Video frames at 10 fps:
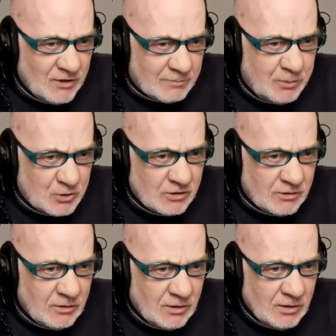that
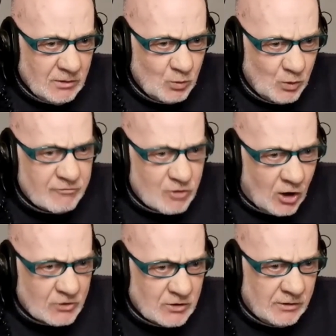Putin would have
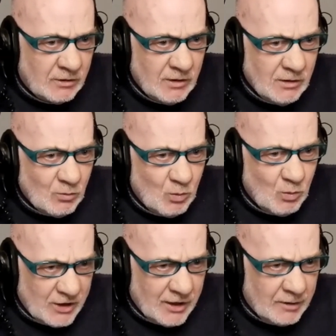gotten what
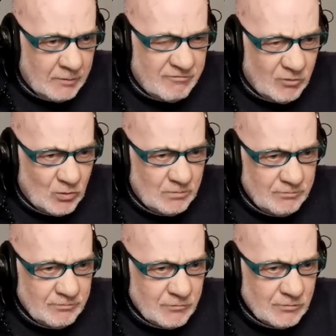he aimed for.
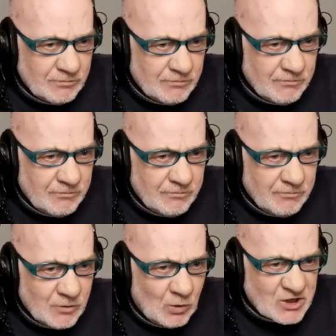Or is